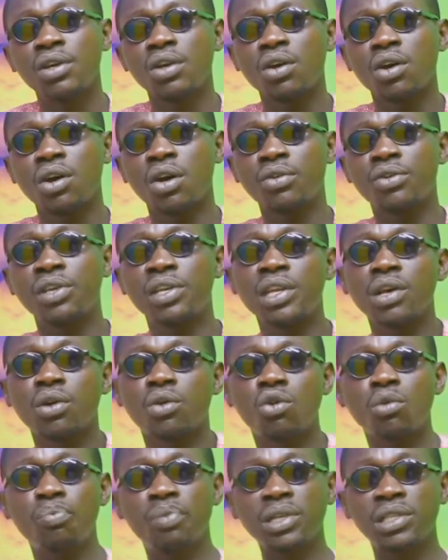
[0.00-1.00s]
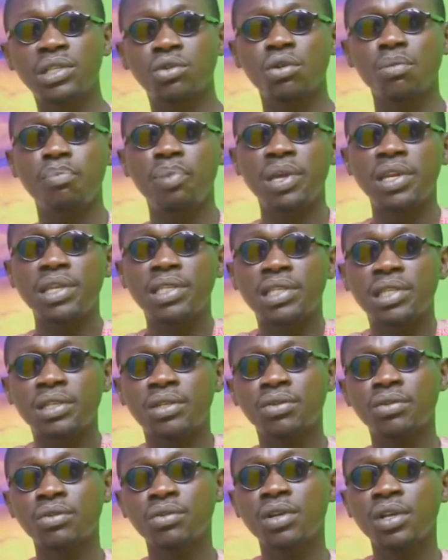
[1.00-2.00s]
Only the corporate companies, you
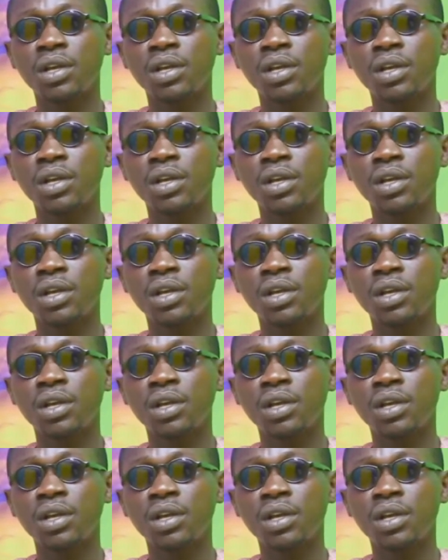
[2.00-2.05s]
know.